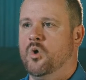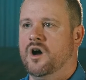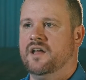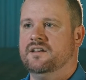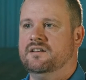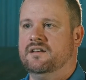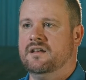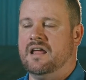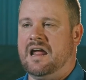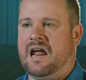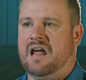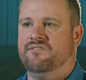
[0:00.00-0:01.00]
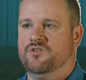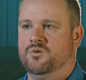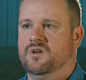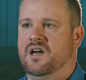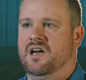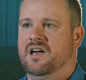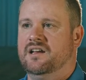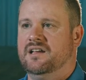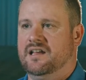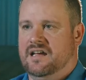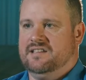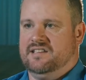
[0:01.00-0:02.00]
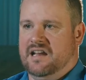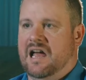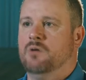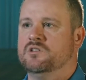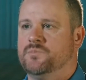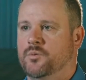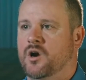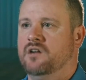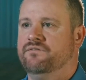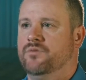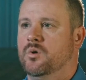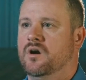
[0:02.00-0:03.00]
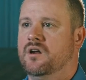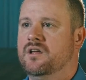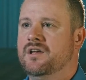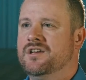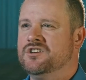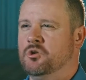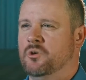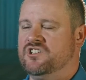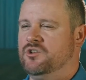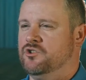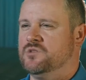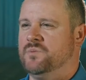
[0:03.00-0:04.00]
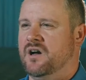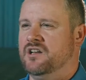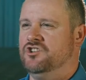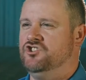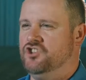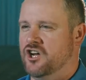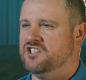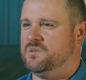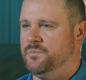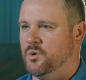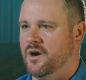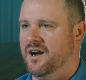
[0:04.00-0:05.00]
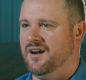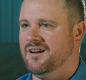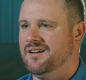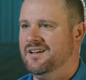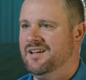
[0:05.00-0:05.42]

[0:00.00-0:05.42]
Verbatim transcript: What have you done? And I said, I was prayed for. To which he responded, Just prayer?